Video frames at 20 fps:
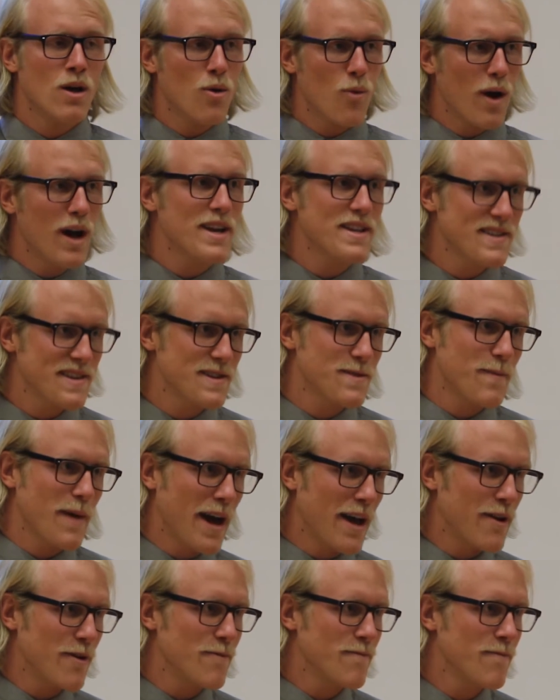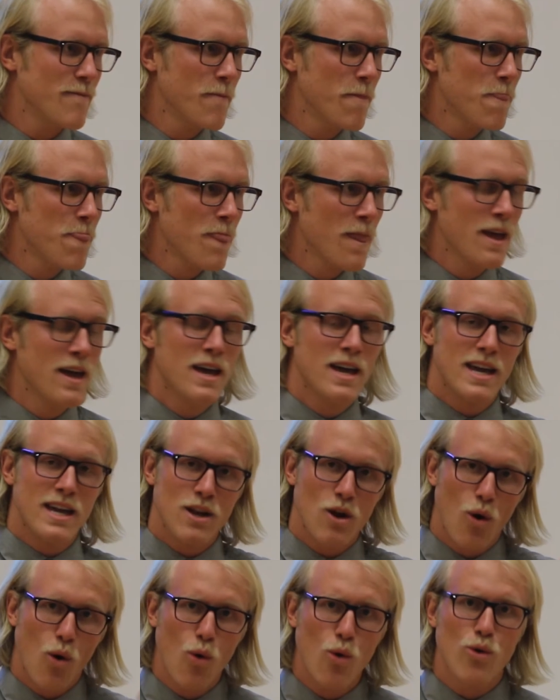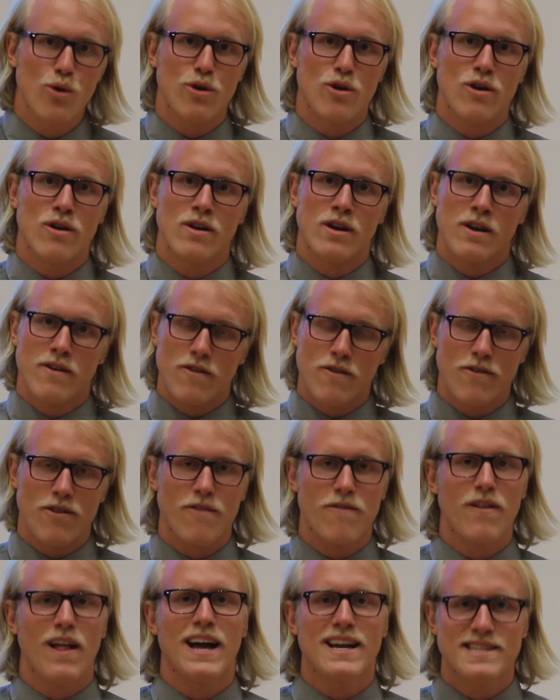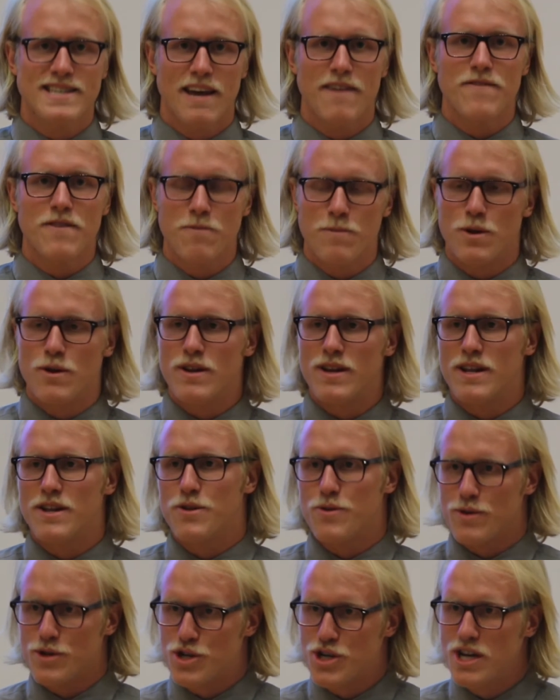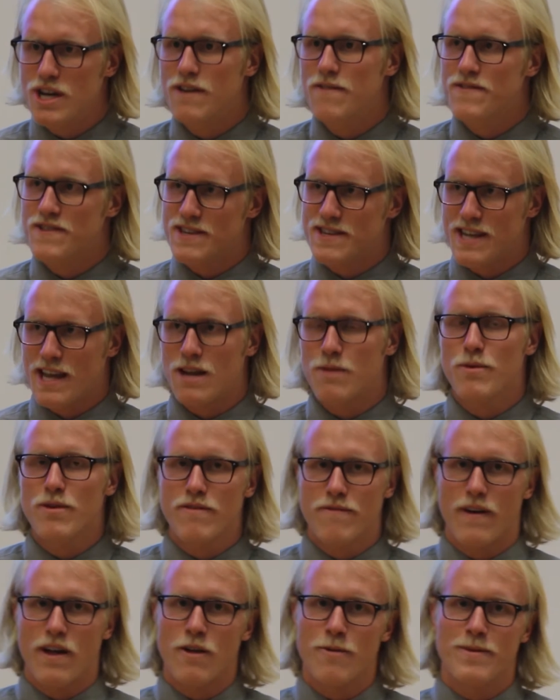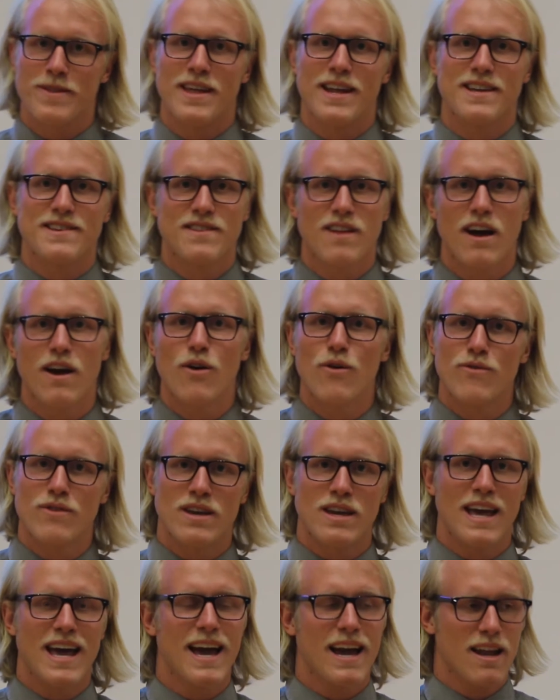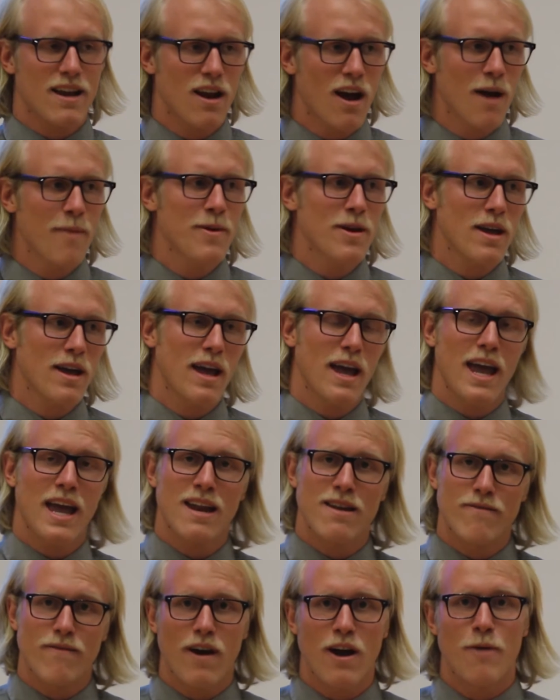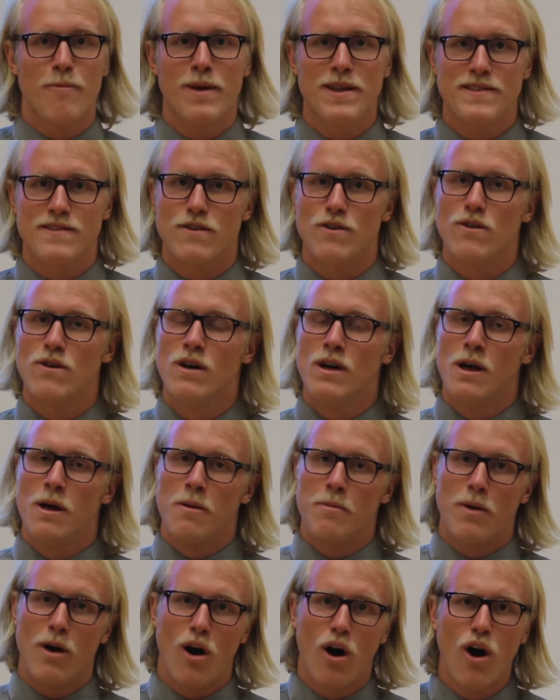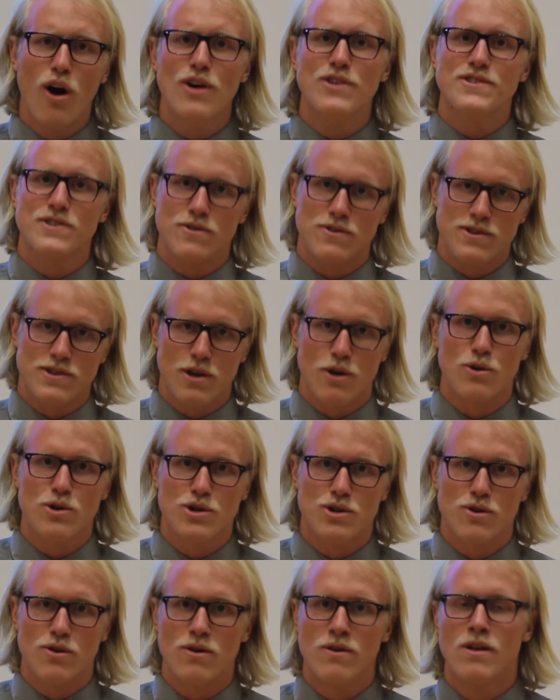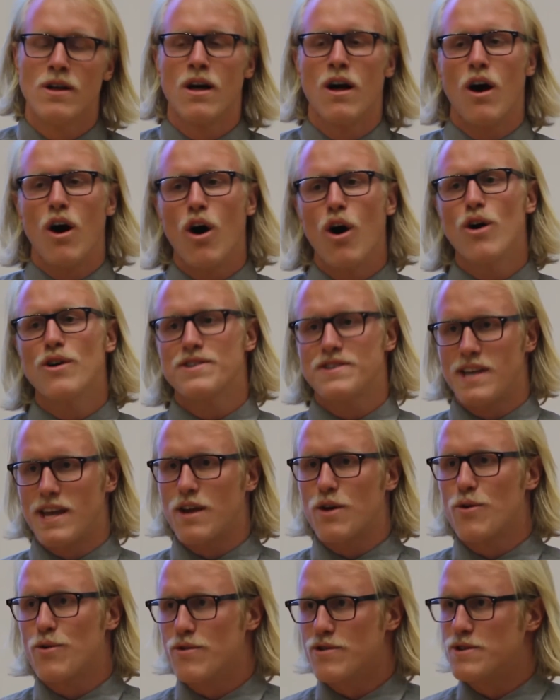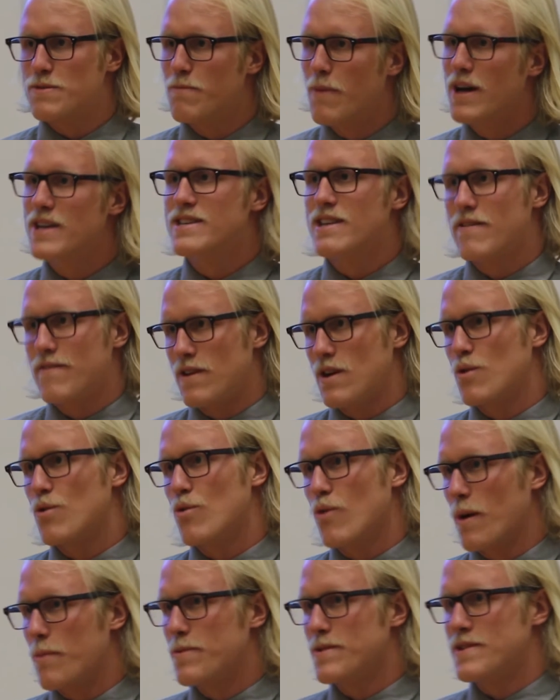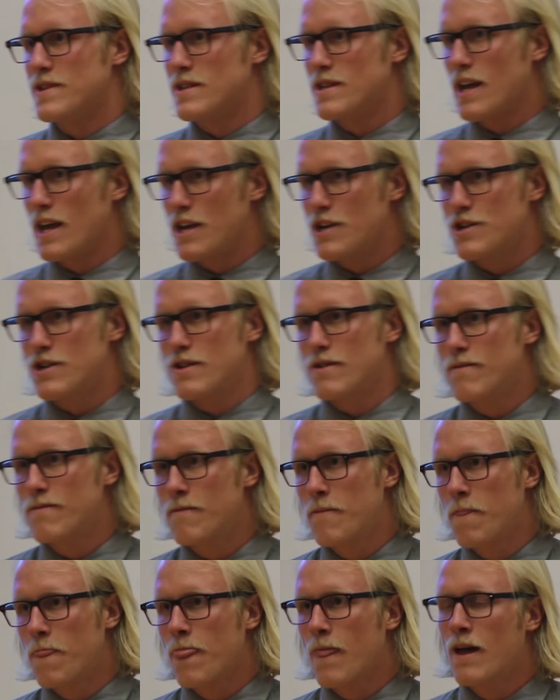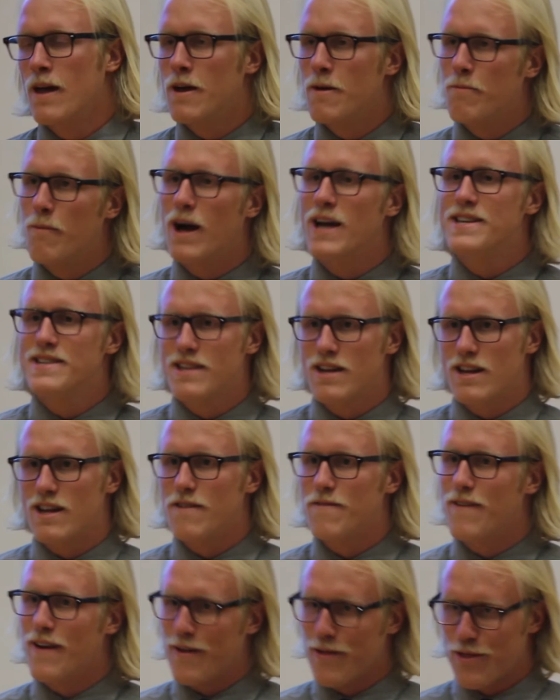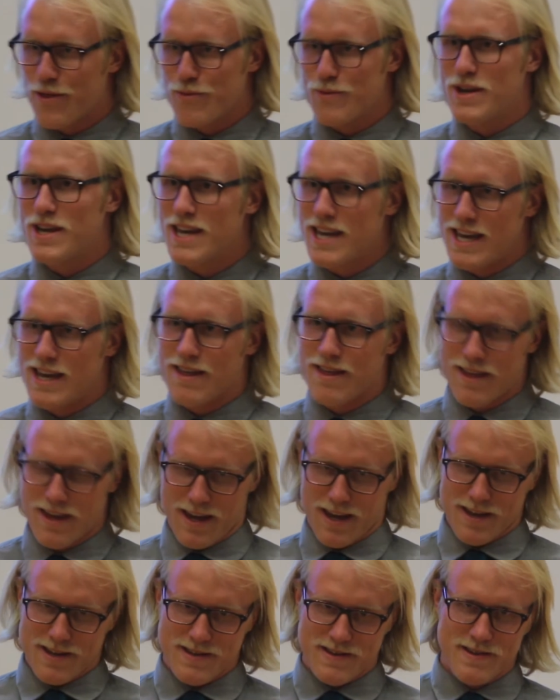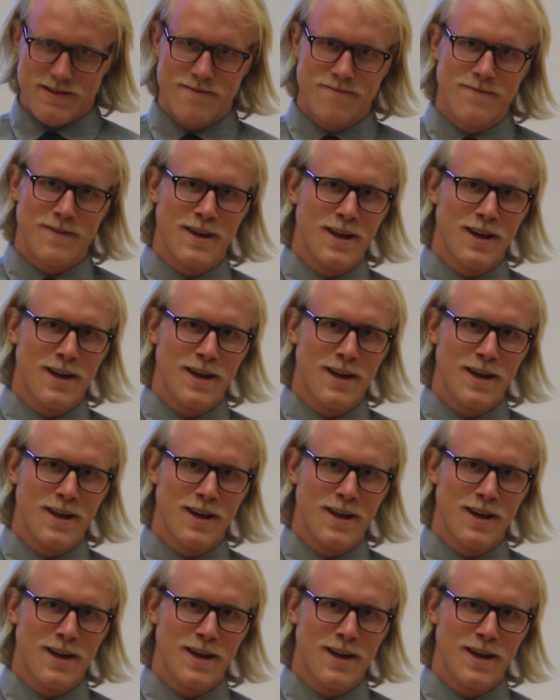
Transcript: Why does this matter? In order for the Flagstaff community to achieve sustainable development that is not only economic and environmental, but also social, all stakeholders must have equal representation. My study found 3 key things.